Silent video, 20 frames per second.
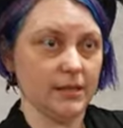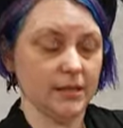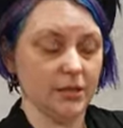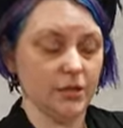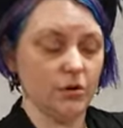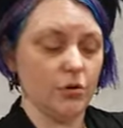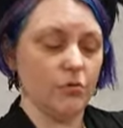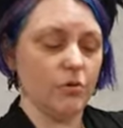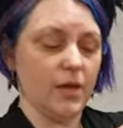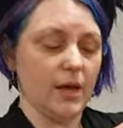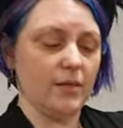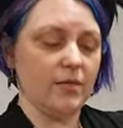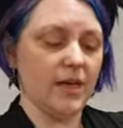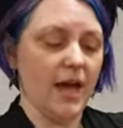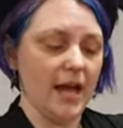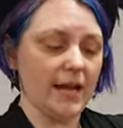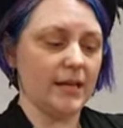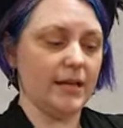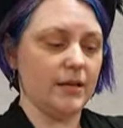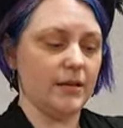you know, that,
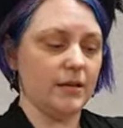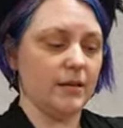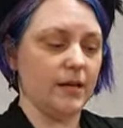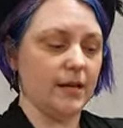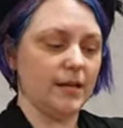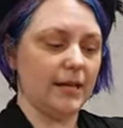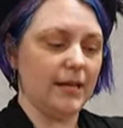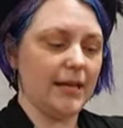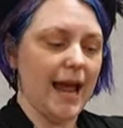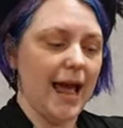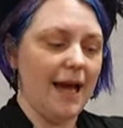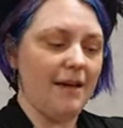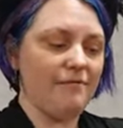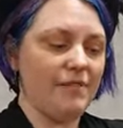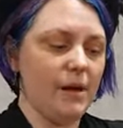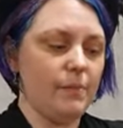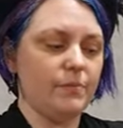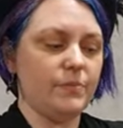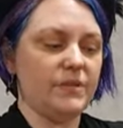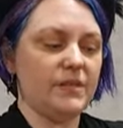that can, it can have
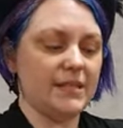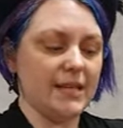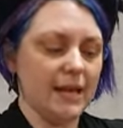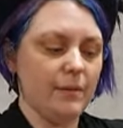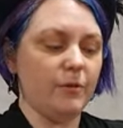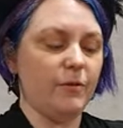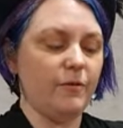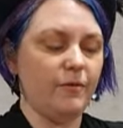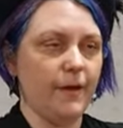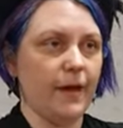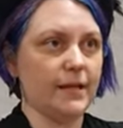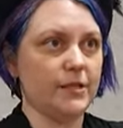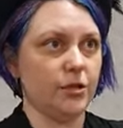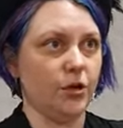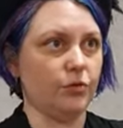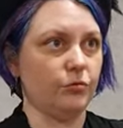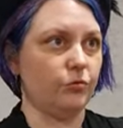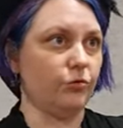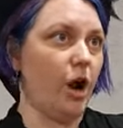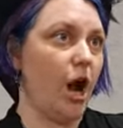that same effect
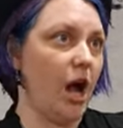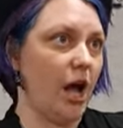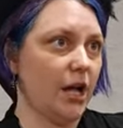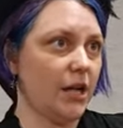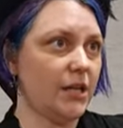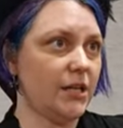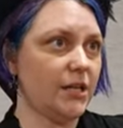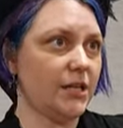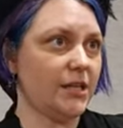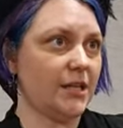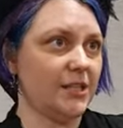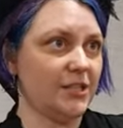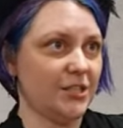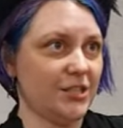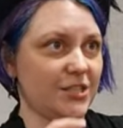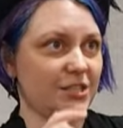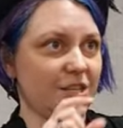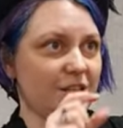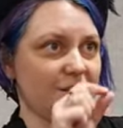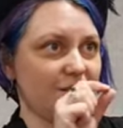on rock. It
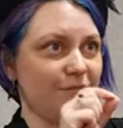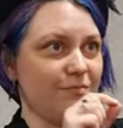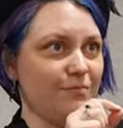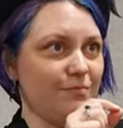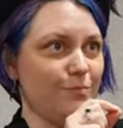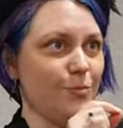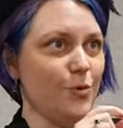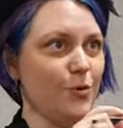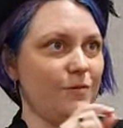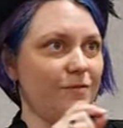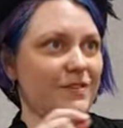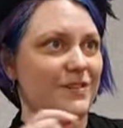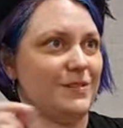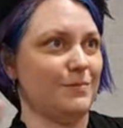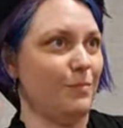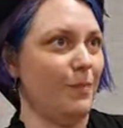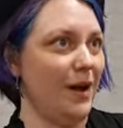just doesn't move as